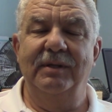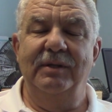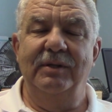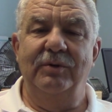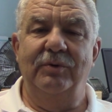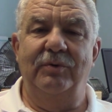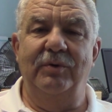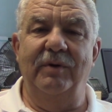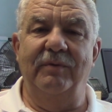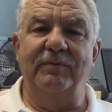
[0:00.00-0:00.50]

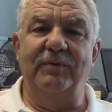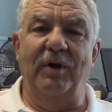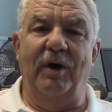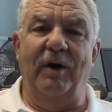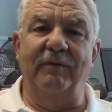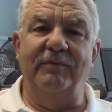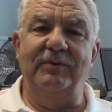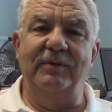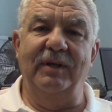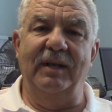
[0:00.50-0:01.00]
drift
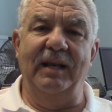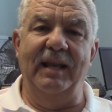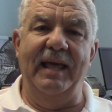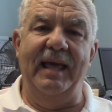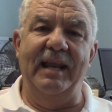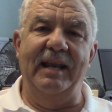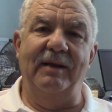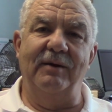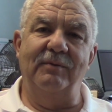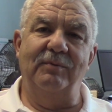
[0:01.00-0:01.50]
off to
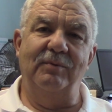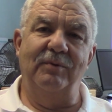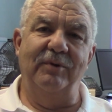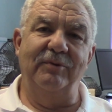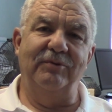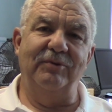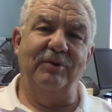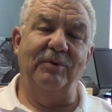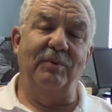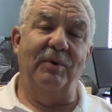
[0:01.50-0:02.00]
Atlanta
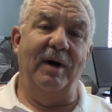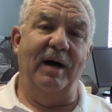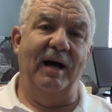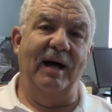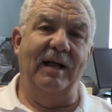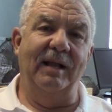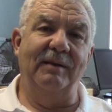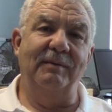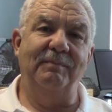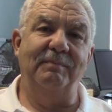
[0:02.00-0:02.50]
once in a
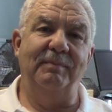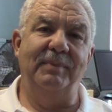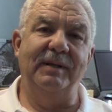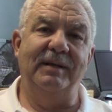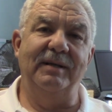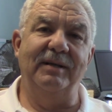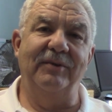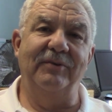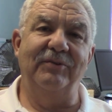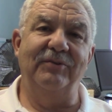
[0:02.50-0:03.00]
while
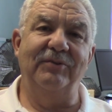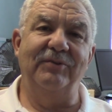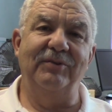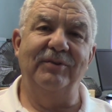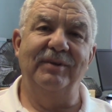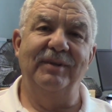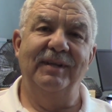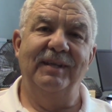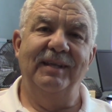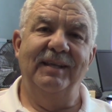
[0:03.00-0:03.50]
because
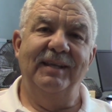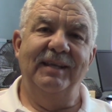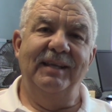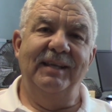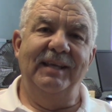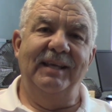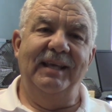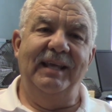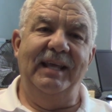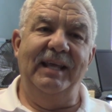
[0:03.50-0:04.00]

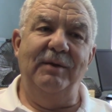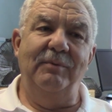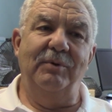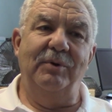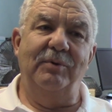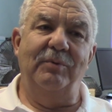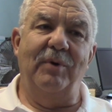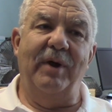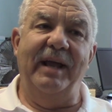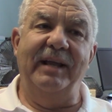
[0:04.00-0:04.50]
he
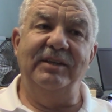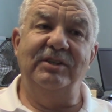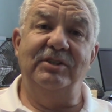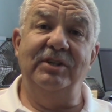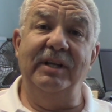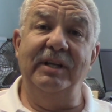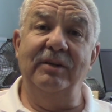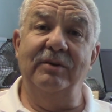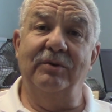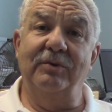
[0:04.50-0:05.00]
would write
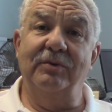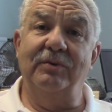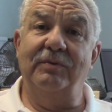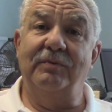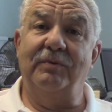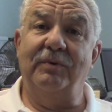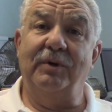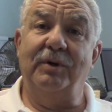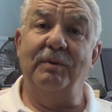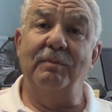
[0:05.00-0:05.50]
jingles
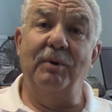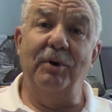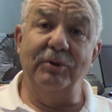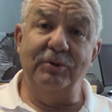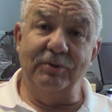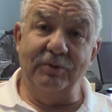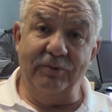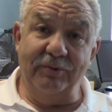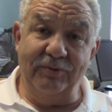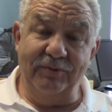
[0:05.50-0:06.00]
for
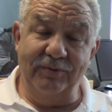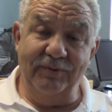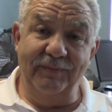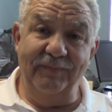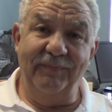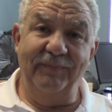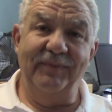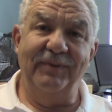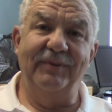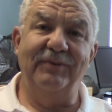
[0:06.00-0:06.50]
commercials.
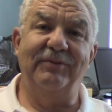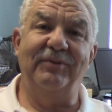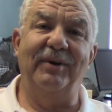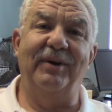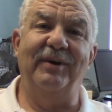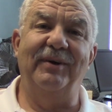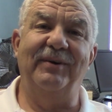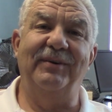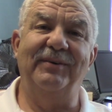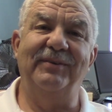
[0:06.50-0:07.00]

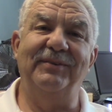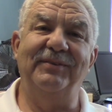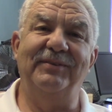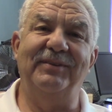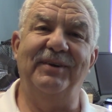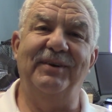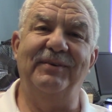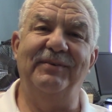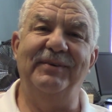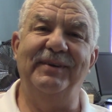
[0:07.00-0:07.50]
So
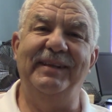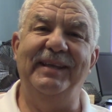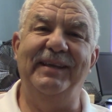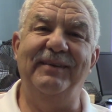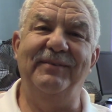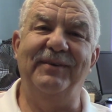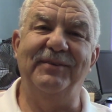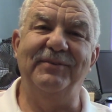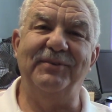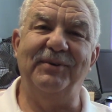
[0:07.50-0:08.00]
when he
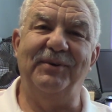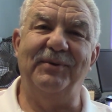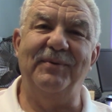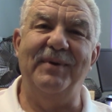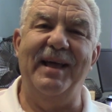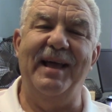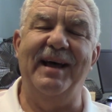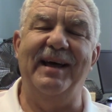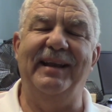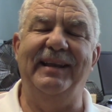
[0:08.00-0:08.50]
wasn't
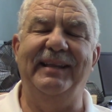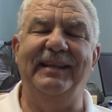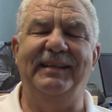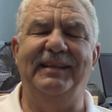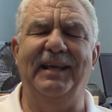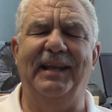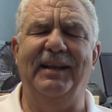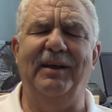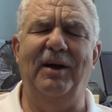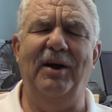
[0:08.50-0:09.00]
around, he
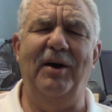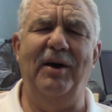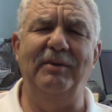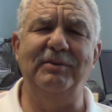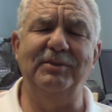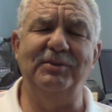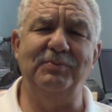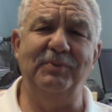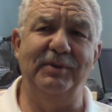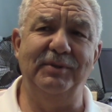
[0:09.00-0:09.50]
kind of, I
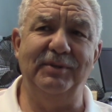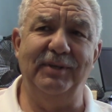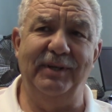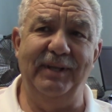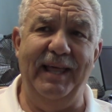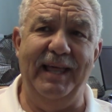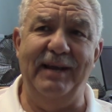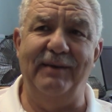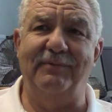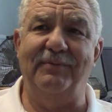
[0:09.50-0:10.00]
just went to
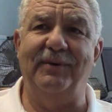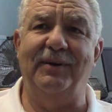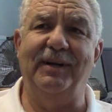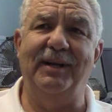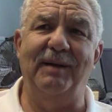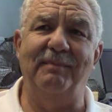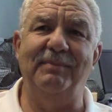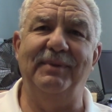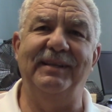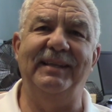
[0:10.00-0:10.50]
Atlanta for a
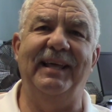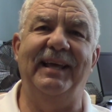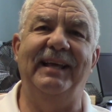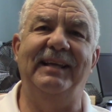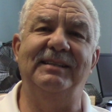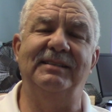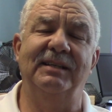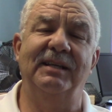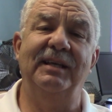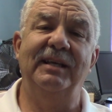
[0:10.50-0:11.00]
couple of
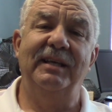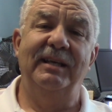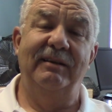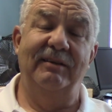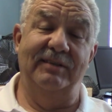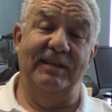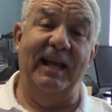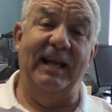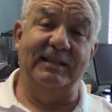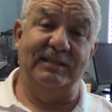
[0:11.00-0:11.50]
days. He
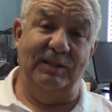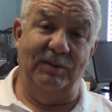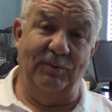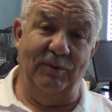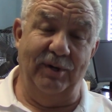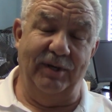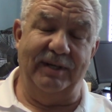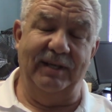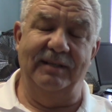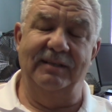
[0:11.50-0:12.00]
was actually
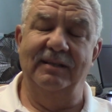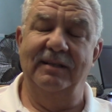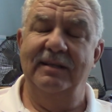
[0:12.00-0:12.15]
working.